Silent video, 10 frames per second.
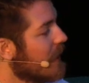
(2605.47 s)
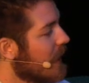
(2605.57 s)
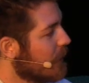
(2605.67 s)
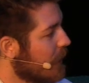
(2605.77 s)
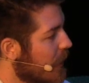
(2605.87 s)

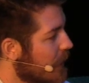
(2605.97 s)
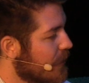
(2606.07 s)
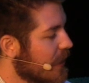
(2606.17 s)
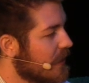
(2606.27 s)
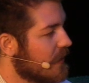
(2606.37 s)
Like with the
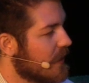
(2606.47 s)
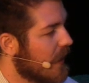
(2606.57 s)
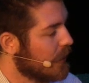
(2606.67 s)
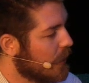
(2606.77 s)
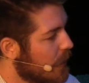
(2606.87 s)
instruction set,
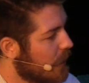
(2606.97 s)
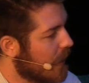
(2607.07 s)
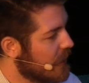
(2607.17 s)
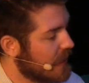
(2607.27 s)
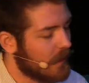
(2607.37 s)
I know
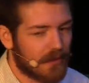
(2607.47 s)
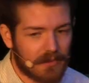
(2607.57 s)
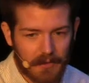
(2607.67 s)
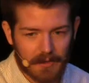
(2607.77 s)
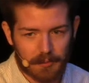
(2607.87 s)
WebAssembly is
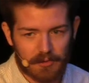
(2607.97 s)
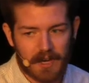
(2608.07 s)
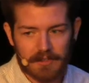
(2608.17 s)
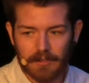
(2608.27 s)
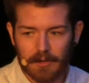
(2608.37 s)
still an
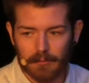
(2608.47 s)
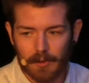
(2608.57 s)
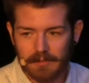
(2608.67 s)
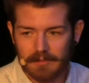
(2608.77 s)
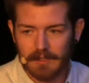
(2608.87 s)
abstraction on
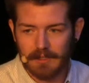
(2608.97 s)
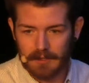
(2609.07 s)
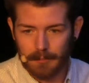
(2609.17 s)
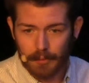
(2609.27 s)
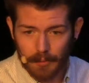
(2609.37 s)
what the
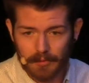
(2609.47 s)
computer